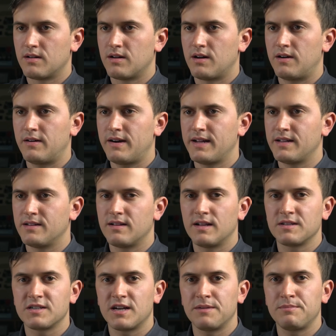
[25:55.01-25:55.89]
All right,
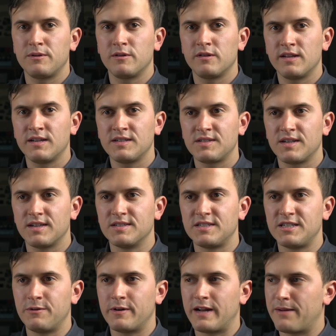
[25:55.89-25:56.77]
let's upload this and
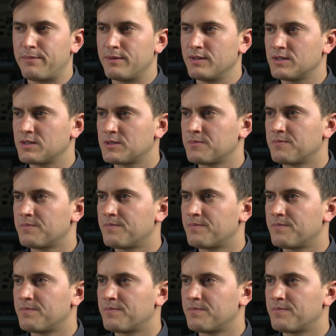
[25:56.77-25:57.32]
see what happens.